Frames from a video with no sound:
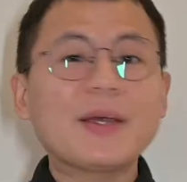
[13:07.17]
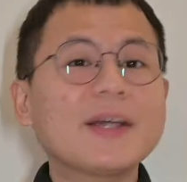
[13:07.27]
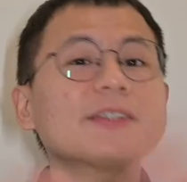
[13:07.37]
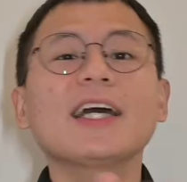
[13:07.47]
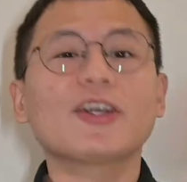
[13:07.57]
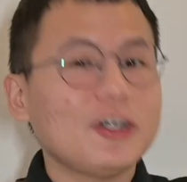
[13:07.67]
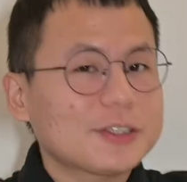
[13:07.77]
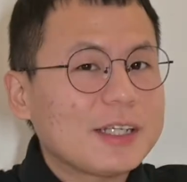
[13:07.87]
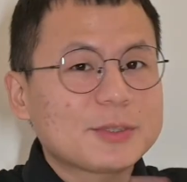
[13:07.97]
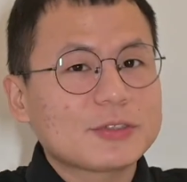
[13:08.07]
because I got
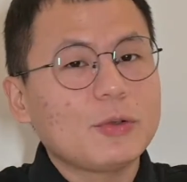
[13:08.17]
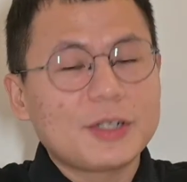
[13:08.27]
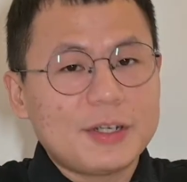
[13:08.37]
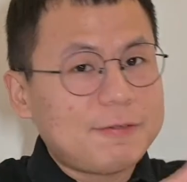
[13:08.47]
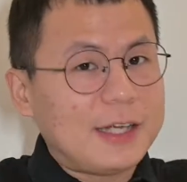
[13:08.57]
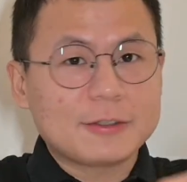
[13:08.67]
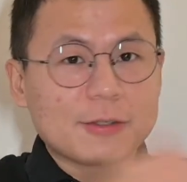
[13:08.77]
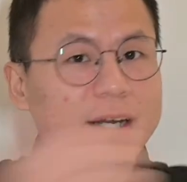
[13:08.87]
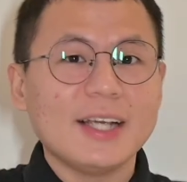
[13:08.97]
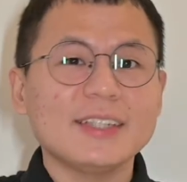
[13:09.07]
some sort of like
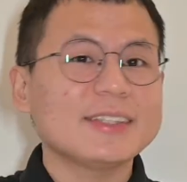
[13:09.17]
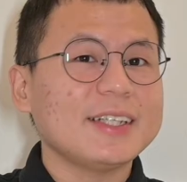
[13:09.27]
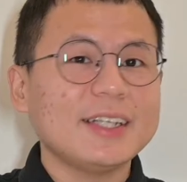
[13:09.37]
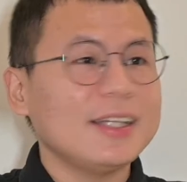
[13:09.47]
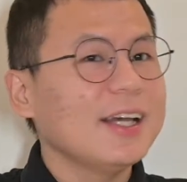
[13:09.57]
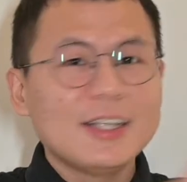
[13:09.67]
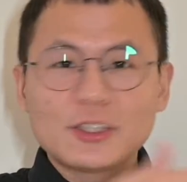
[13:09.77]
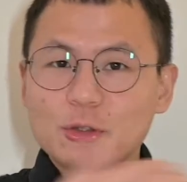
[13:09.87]
crazy